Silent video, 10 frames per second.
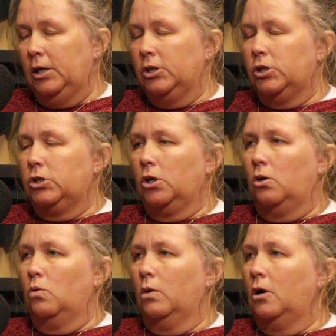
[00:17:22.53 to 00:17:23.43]

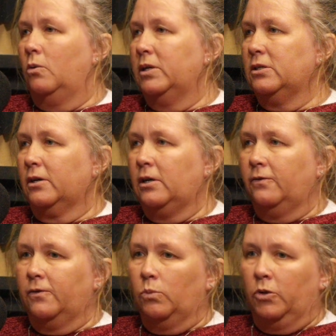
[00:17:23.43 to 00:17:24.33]
So we're always looking
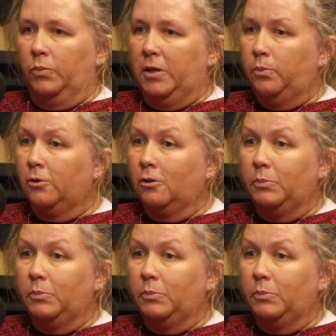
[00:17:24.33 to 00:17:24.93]
for more people